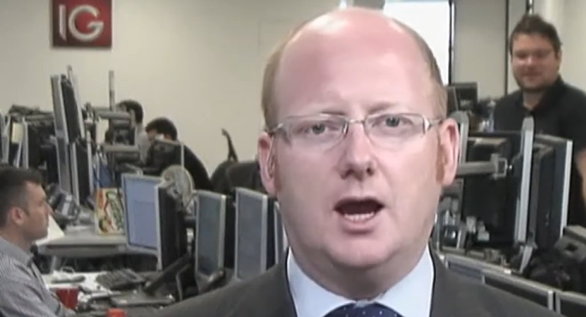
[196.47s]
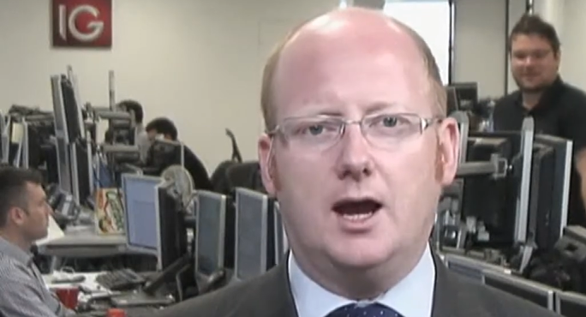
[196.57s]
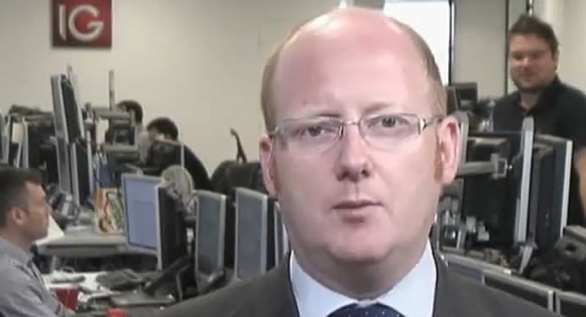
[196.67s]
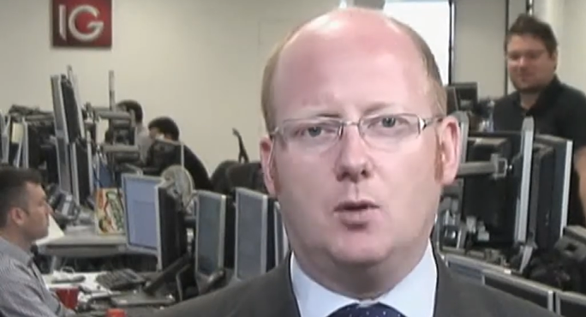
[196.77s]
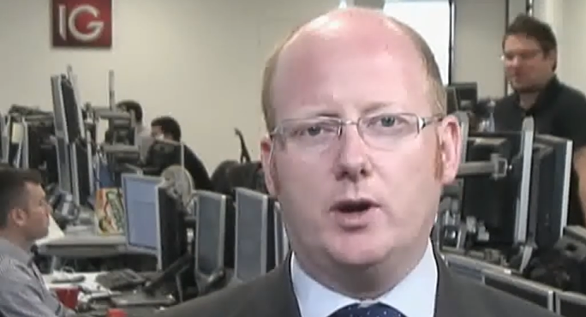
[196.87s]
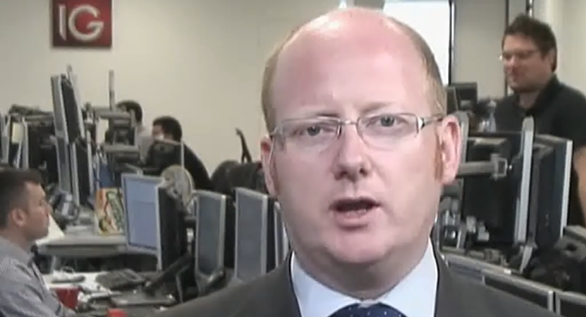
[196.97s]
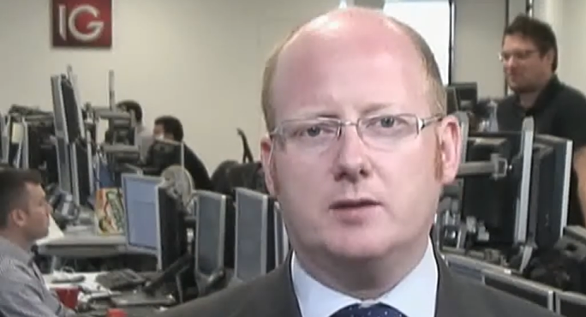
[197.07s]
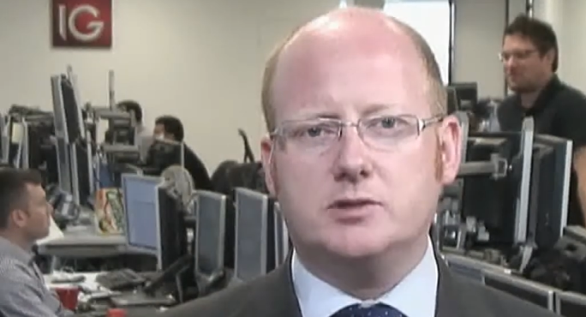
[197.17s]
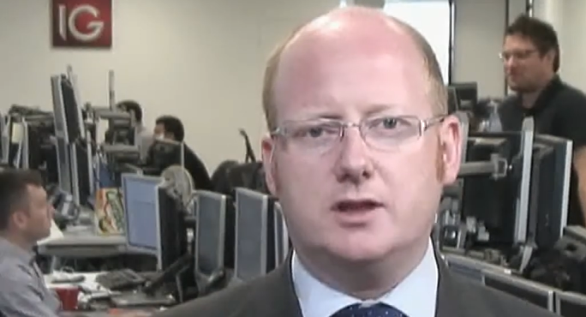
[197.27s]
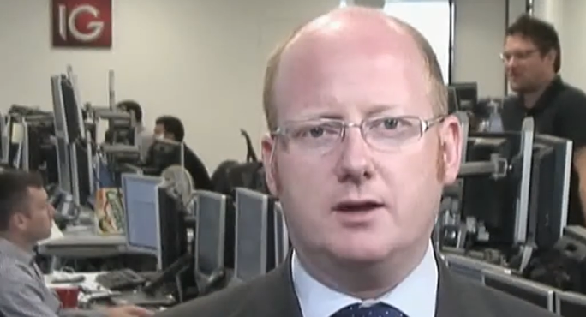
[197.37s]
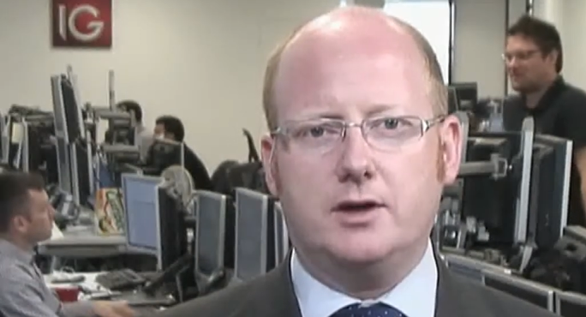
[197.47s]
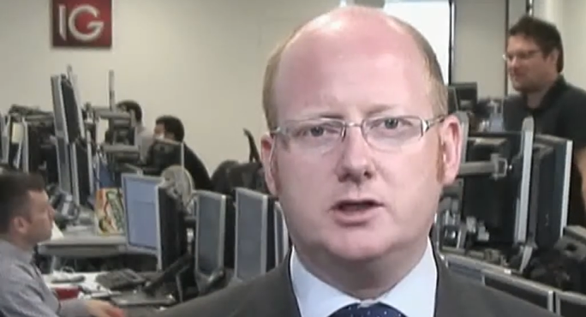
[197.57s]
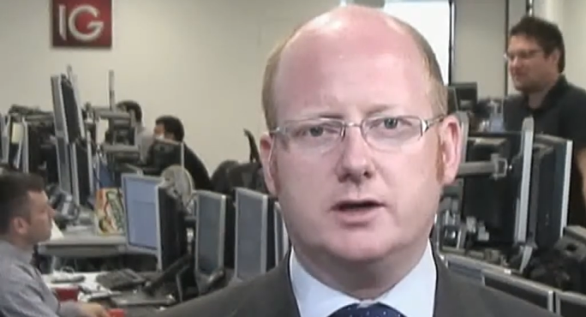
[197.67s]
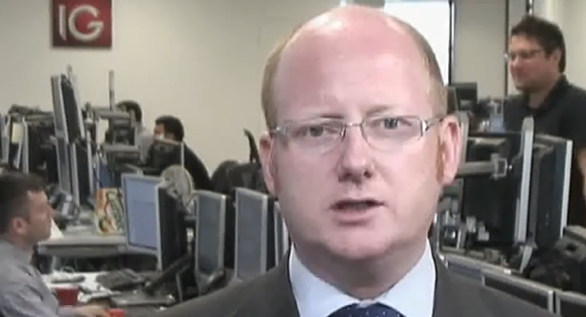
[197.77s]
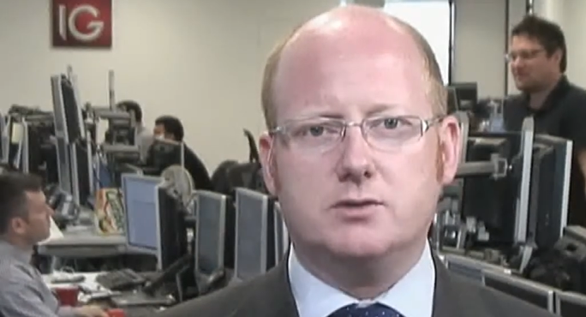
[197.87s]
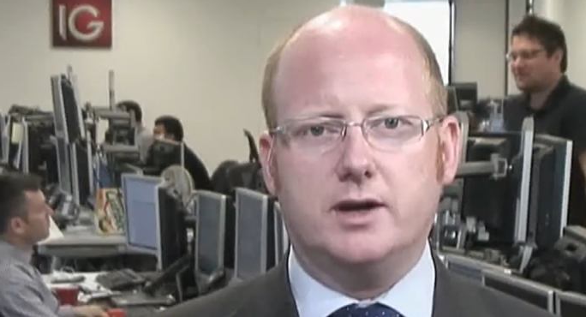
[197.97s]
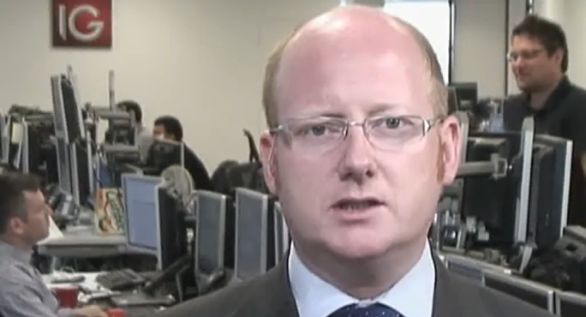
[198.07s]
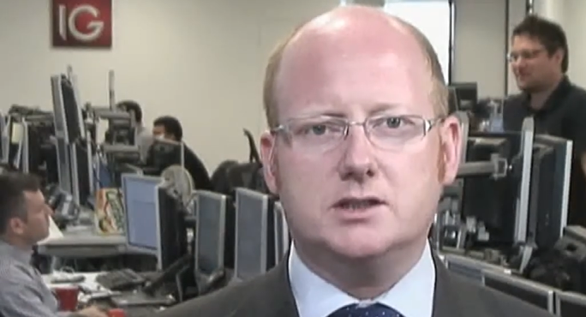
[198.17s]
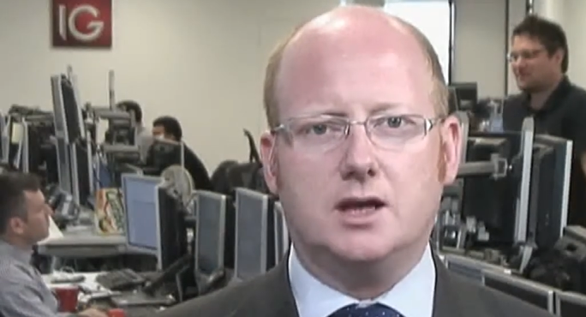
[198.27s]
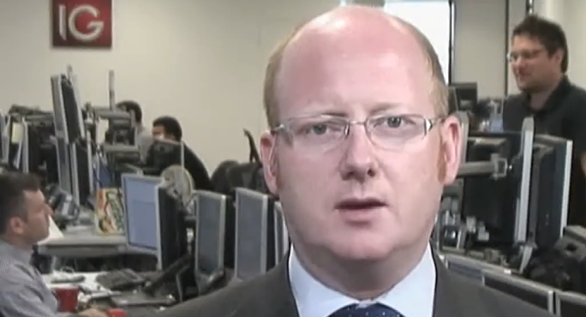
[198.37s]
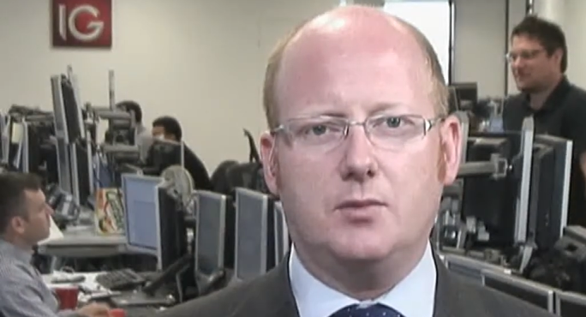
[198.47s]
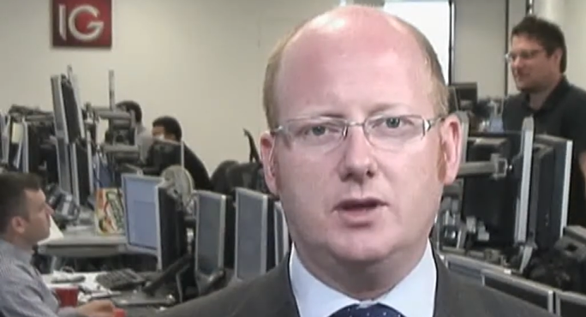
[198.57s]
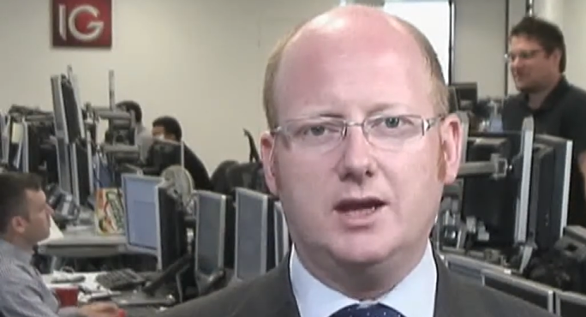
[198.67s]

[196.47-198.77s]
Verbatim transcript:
Speaker 1: Um, when it comes to their interest rates, um,